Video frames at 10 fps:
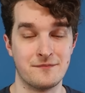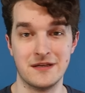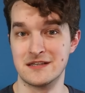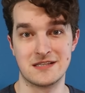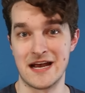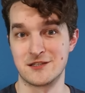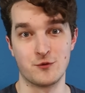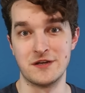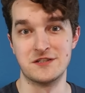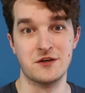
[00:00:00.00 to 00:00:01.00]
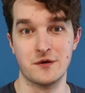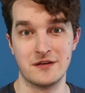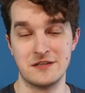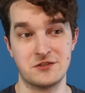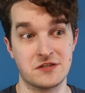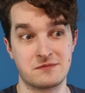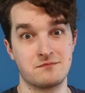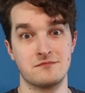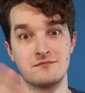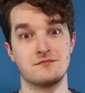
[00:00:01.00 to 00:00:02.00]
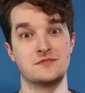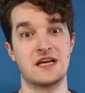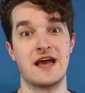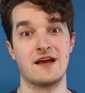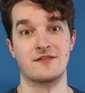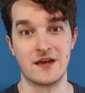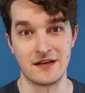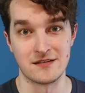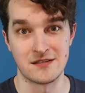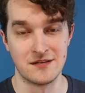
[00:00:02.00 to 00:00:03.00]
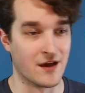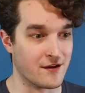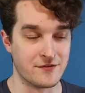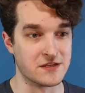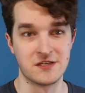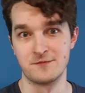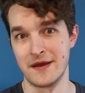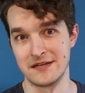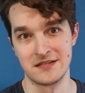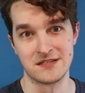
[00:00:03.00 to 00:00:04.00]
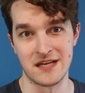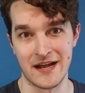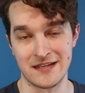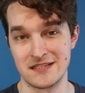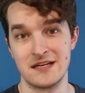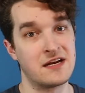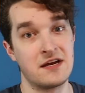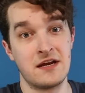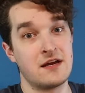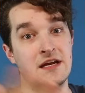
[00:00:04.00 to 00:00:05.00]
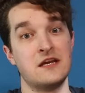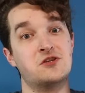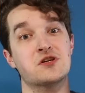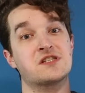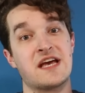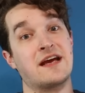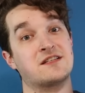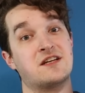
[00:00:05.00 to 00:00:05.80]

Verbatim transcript: because that's what he's doing. He's just saying things. None of this is based in science. He's just saying